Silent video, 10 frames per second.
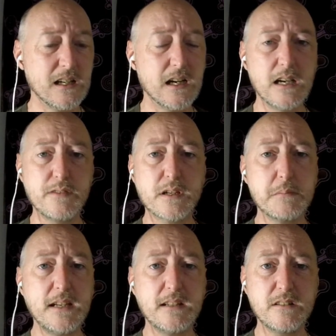If a
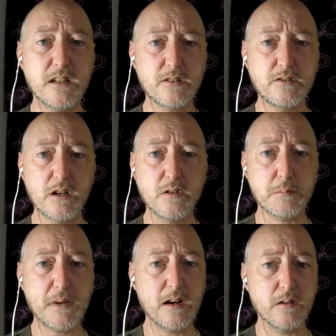comedian does a joke
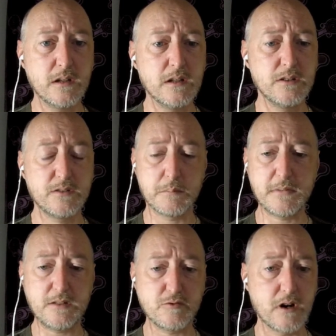about
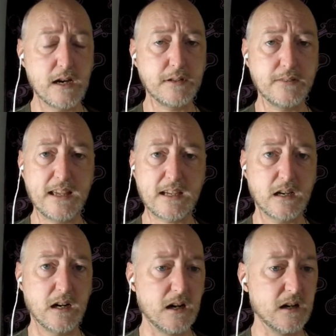somebody driving their
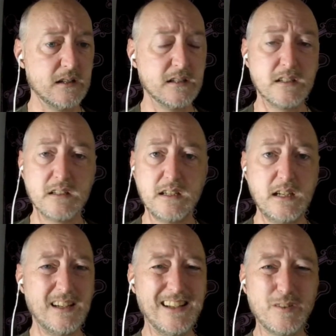car
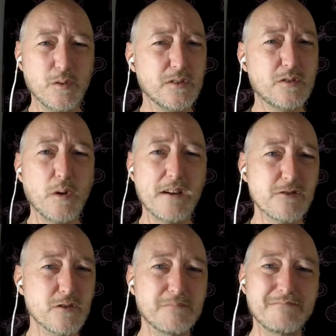into a
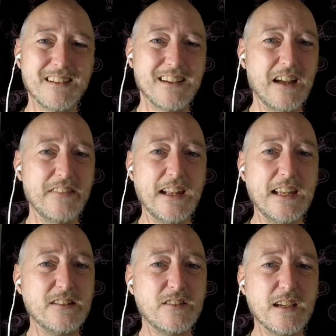squirrel and then
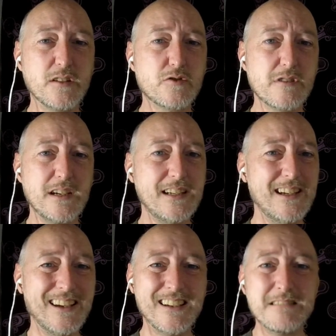hitting a
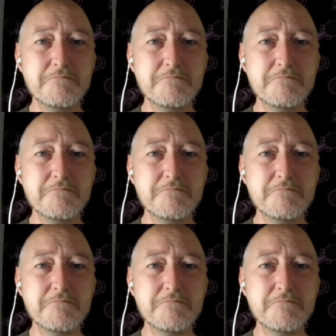tree,